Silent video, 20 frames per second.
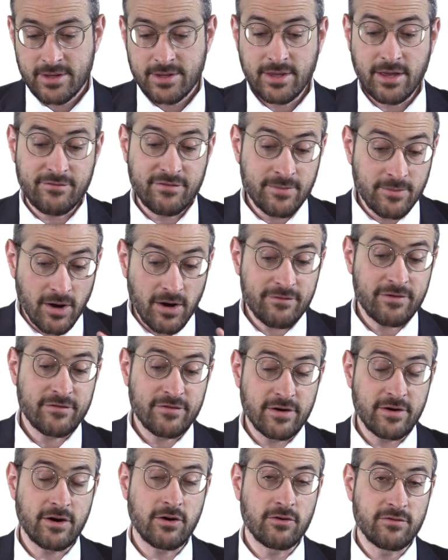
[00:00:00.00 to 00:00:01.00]
Now, Vim
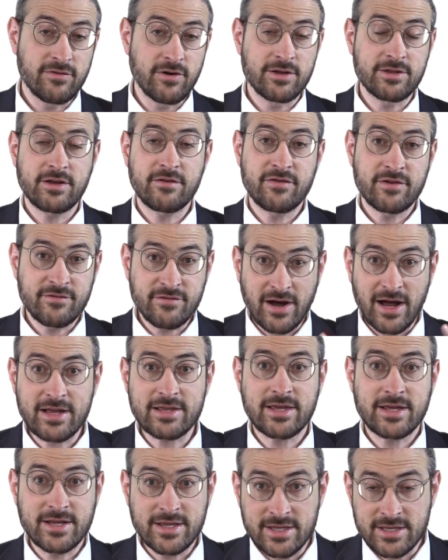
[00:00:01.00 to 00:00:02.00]
Avava Ovana, if he
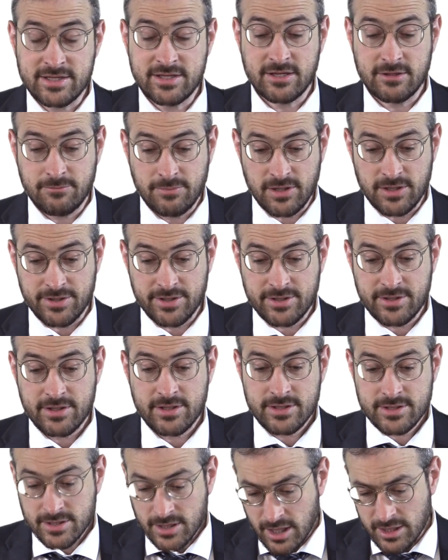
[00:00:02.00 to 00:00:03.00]
violated and he did build
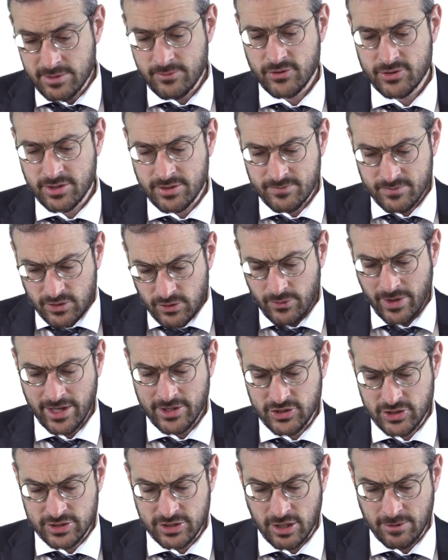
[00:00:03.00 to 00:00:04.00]
it, the
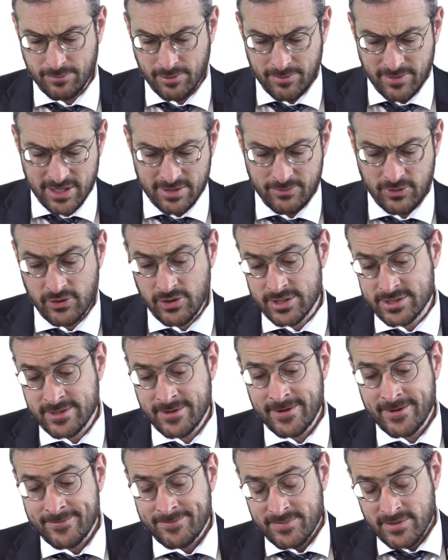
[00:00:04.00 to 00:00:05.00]
wages are permitted because
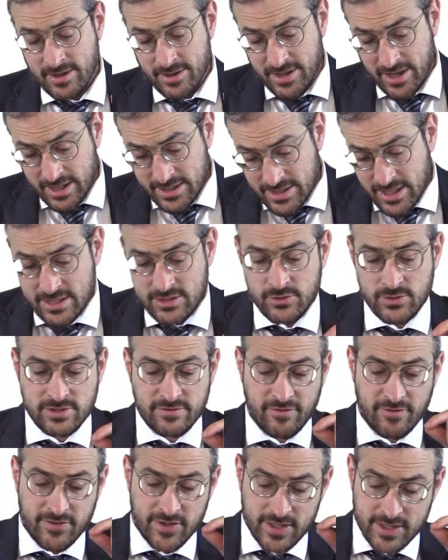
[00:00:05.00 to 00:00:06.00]
the accessories
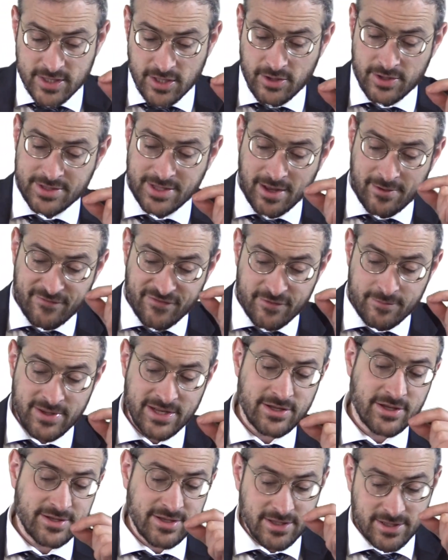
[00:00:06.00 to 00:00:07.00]
of a Zara are not
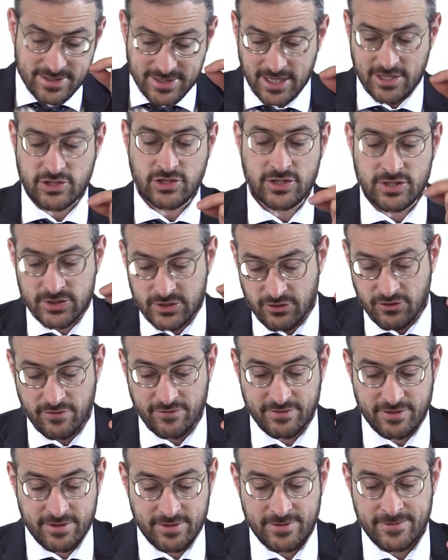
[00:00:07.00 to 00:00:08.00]
forbidden until it's actually
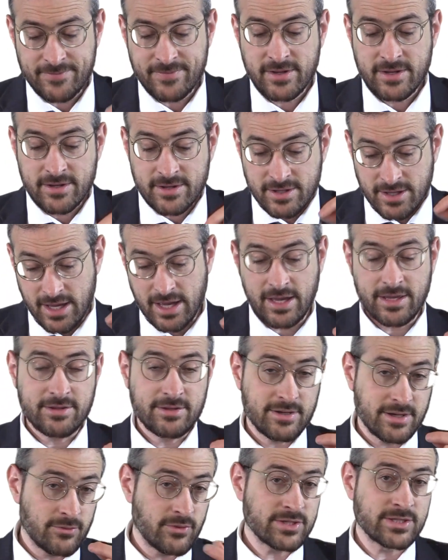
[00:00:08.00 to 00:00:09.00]
served.
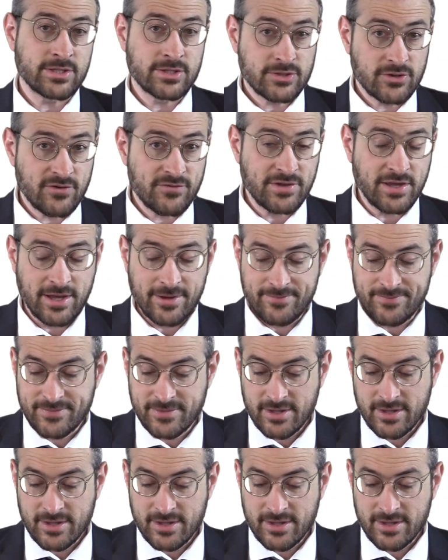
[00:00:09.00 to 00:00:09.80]
And it wasn't served yet.